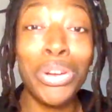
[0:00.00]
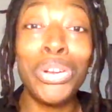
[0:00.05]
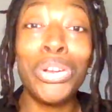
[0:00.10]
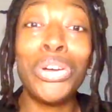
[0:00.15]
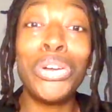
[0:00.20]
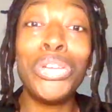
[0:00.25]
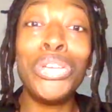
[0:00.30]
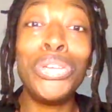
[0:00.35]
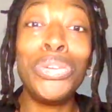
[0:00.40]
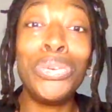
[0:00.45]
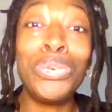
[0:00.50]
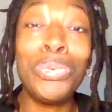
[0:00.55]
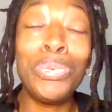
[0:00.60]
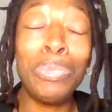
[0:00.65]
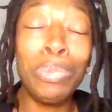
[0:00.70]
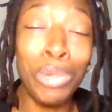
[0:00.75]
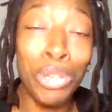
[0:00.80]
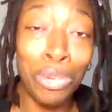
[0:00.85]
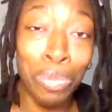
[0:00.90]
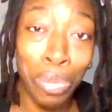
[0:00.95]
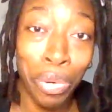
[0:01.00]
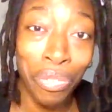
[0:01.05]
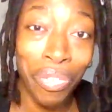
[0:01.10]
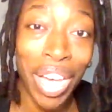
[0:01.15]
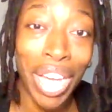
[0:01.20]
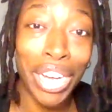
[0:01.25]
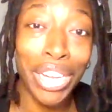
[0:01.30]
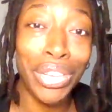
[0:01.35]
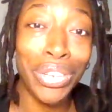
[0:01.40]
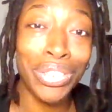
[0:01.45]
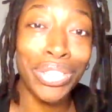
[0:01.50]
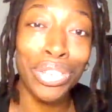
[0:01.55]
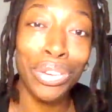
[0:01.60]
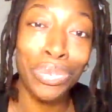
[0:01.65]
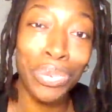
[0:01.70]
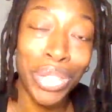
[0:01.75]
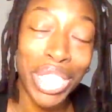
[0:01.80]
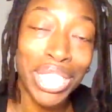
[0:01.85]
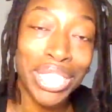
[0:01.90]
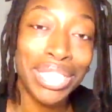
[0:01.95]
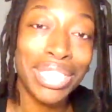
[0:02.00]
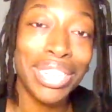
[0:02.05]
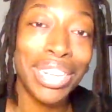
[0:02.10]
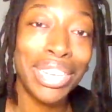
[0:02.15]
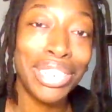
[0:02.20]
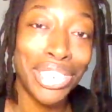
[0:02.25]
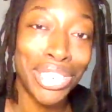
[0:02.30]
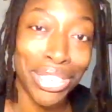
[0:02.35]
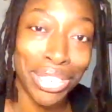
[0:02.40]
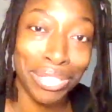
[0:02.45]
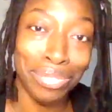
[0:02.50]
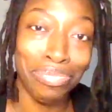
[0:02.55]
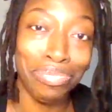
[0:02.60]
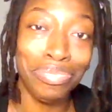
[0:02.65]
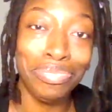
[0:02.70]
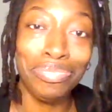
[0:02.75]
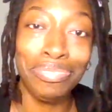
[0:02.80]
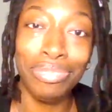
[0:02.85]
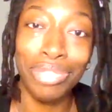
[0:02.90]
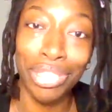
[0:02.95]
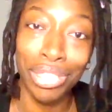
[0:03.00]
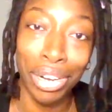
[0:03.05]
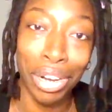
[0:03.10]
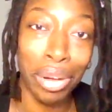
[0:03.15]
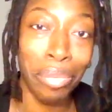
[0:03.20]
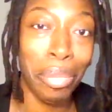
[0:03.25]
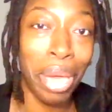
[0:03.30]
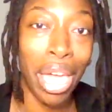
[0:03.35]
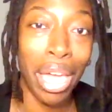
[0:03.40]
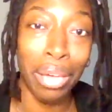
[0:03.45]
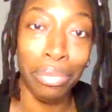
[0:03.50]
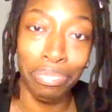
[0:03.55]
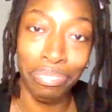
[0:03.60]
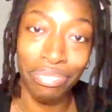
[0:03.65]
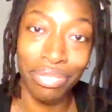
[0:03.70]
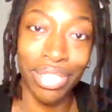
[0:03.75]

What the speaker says: No, you provided yourself with insulation, sir, ma'am.